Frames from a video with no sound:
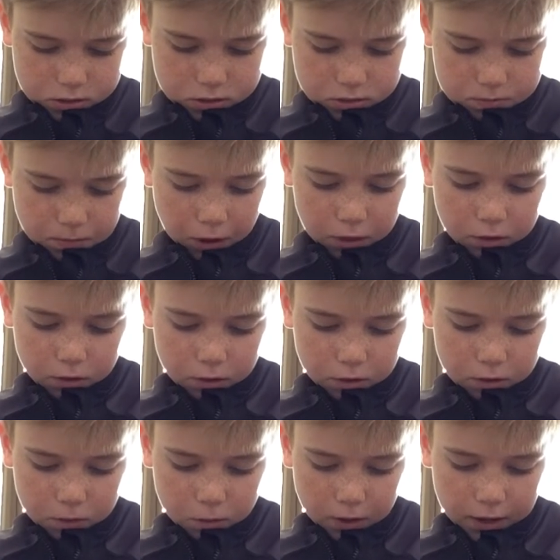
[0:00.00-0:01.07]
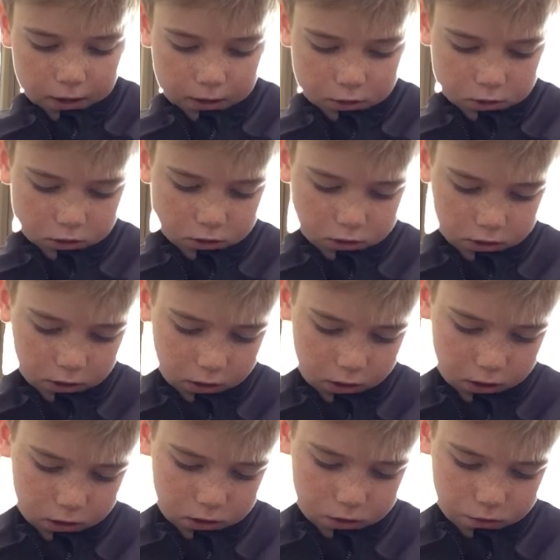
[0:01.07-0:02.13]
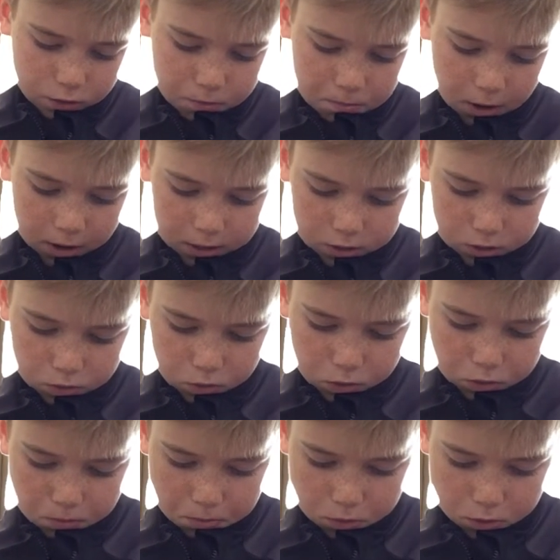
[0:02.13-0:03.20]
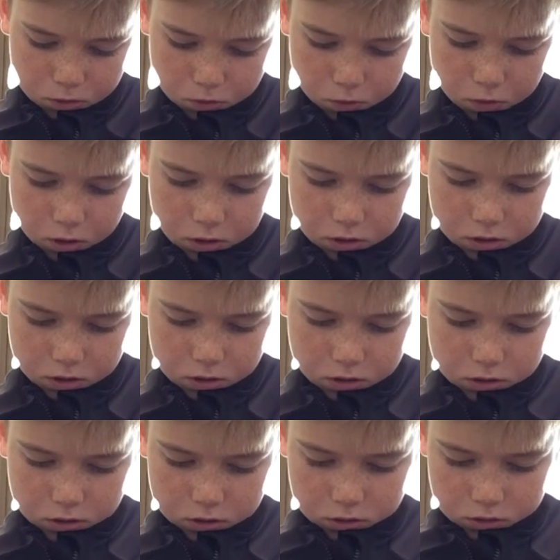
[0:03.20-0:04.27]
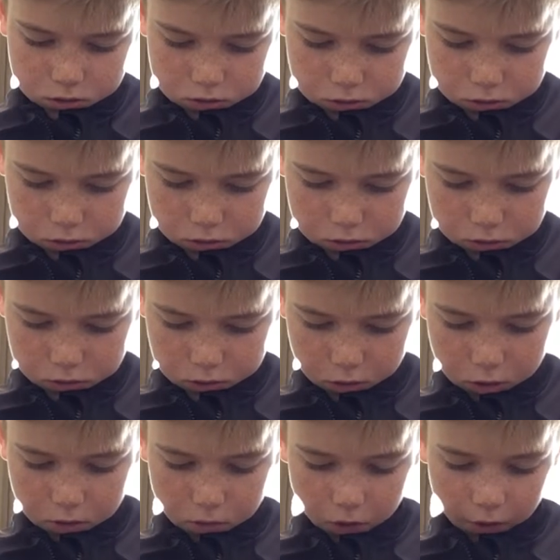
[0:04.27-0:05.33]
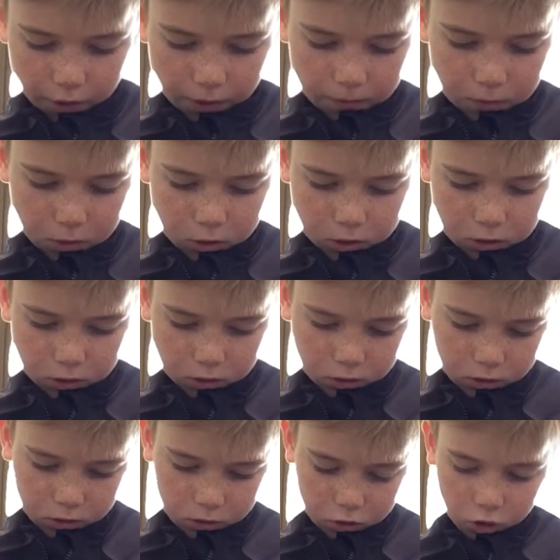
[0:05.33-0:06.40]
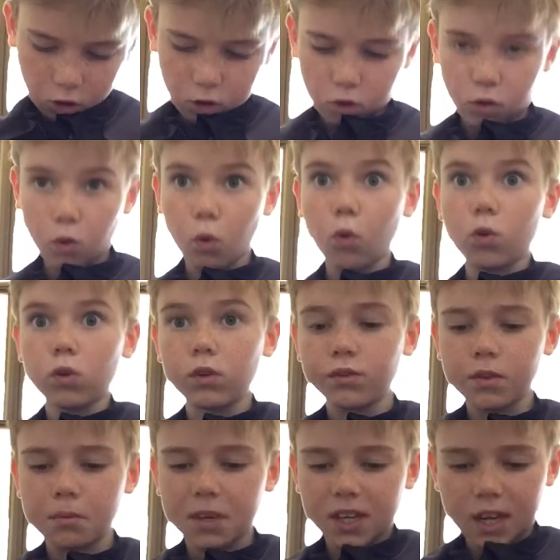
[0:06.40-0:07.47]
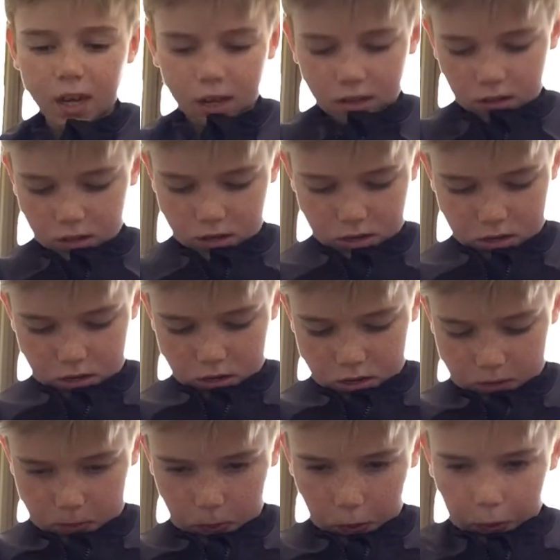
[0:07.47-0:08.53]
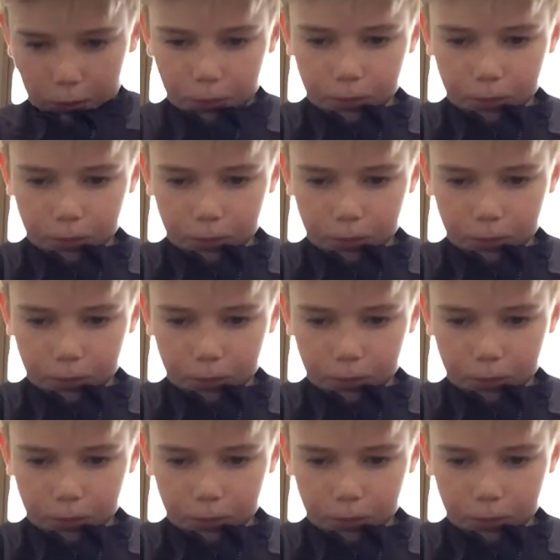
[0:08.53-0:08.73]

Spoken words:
By the way, I'm going to remind you what the books were. Don't worry, I'm not going to show you all of them again, but